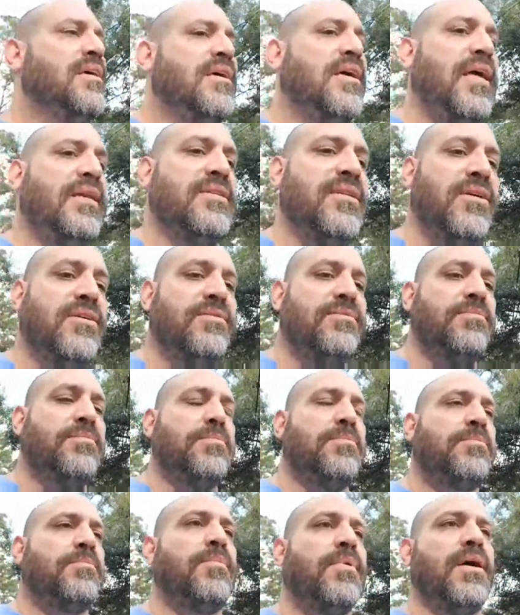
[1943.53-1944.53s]
I don't know.
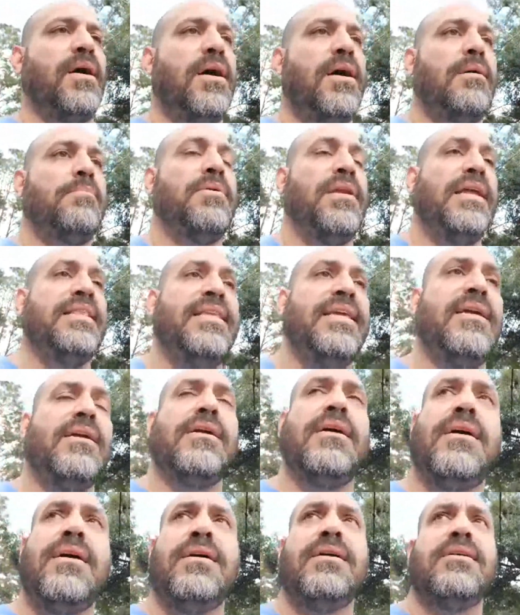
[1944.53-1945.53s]
But I think,
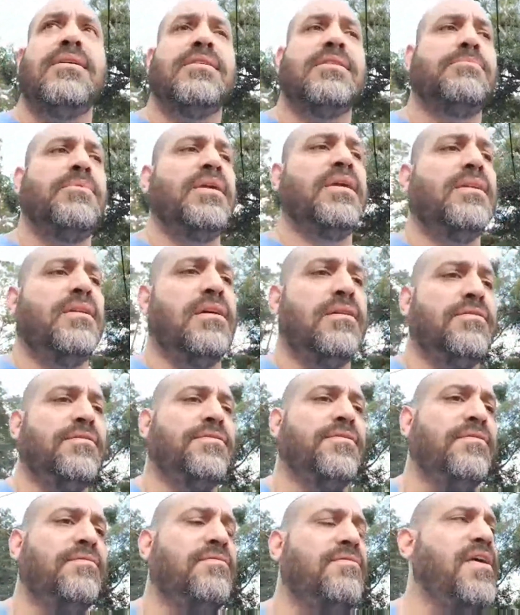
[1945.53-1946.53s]
speaking
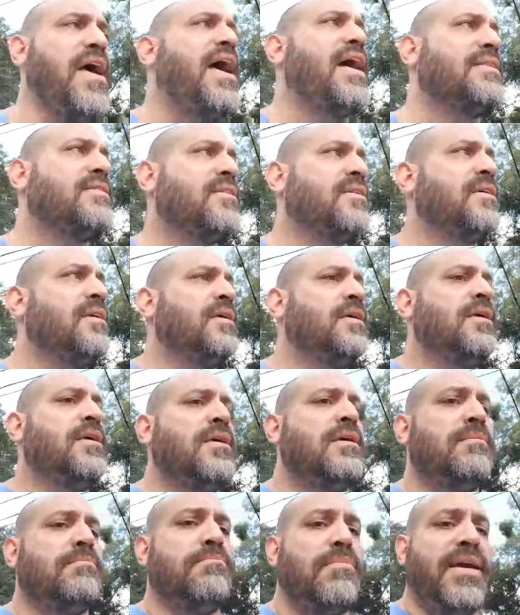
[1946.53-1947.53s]
of that,
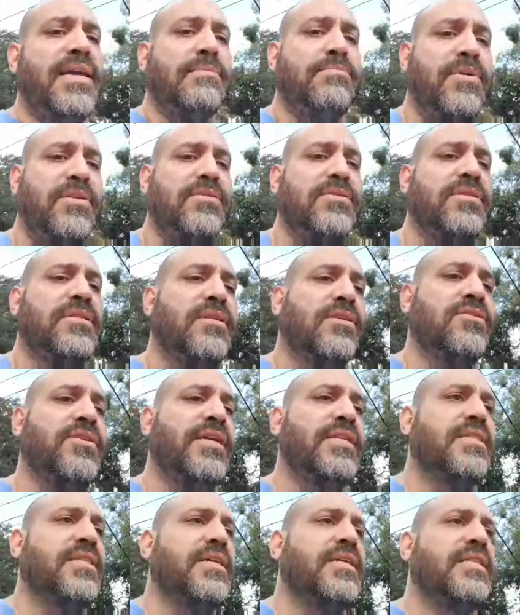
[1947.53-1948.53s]
Mike Miller did a
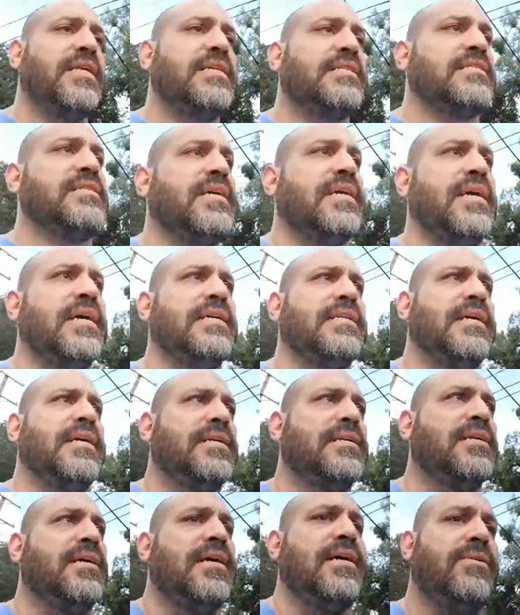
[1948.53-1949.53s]
great thing last night.
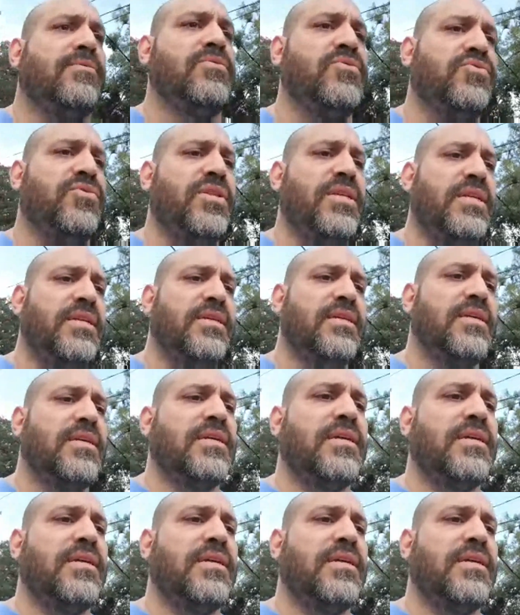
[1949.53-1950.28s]
I was really